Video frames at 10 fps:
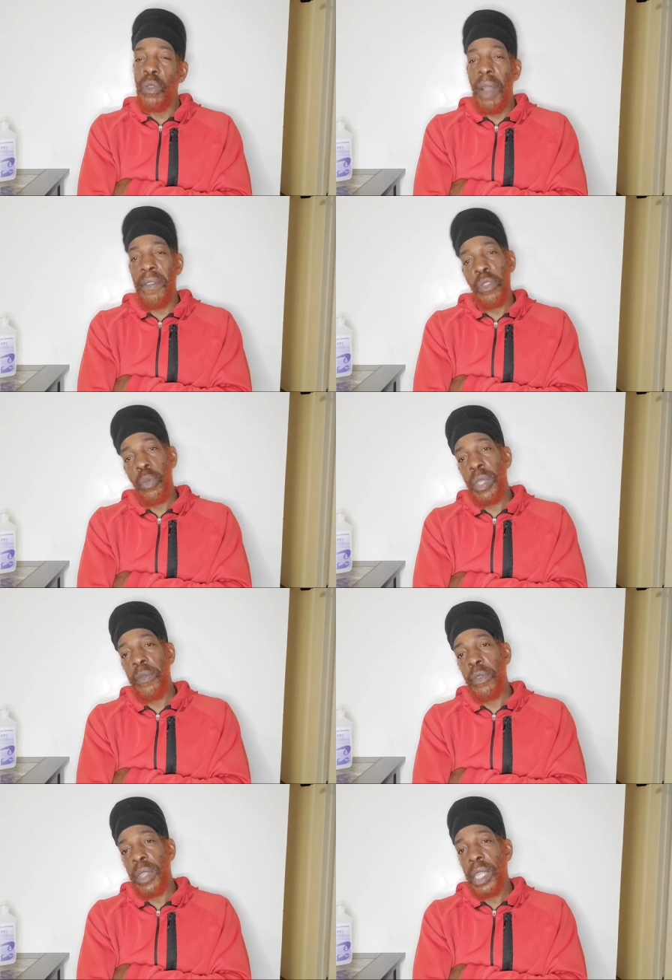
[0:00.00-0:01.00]
to have a twist
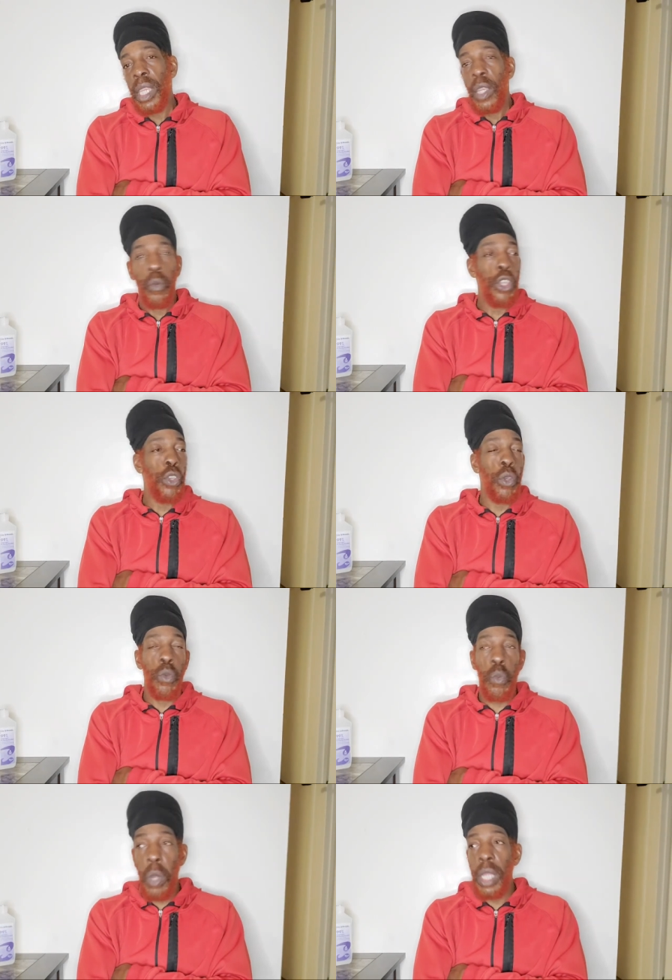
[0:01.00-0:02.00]
foot when you
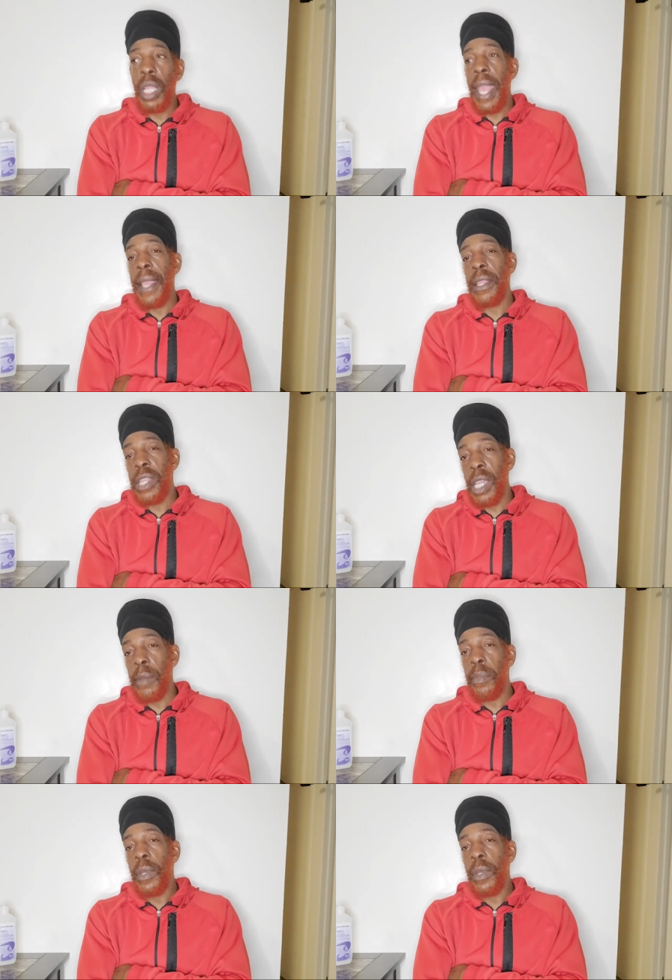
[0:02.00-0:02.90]
could run and jump